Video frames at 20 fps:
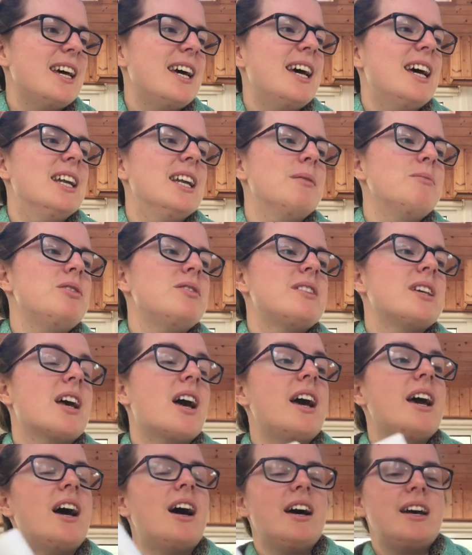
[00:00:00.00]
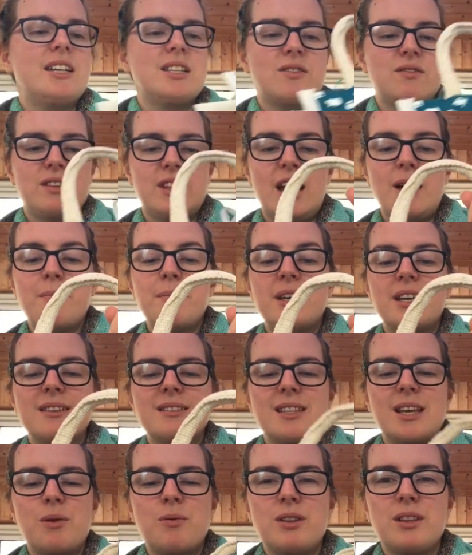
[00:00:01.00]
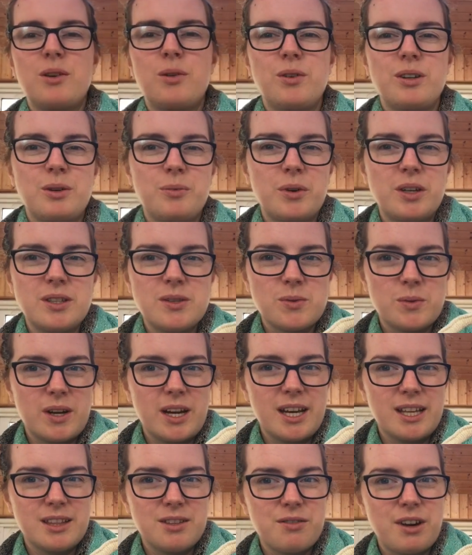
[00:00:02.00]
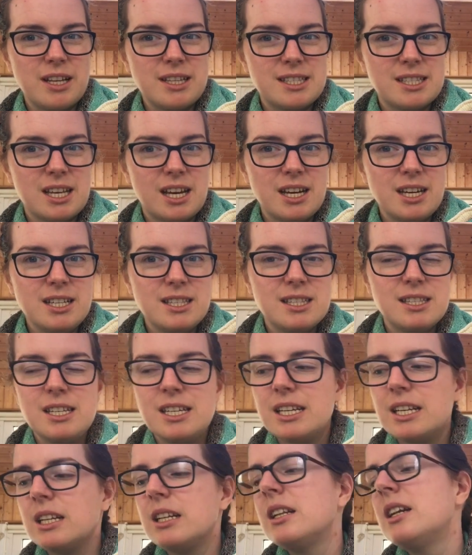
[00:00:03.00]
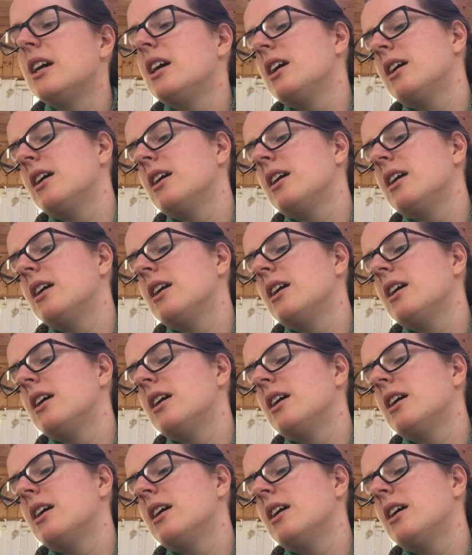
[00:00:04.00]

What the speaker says: And I'm using Haya Hayas for that because they were the only ones where I had the right size needle.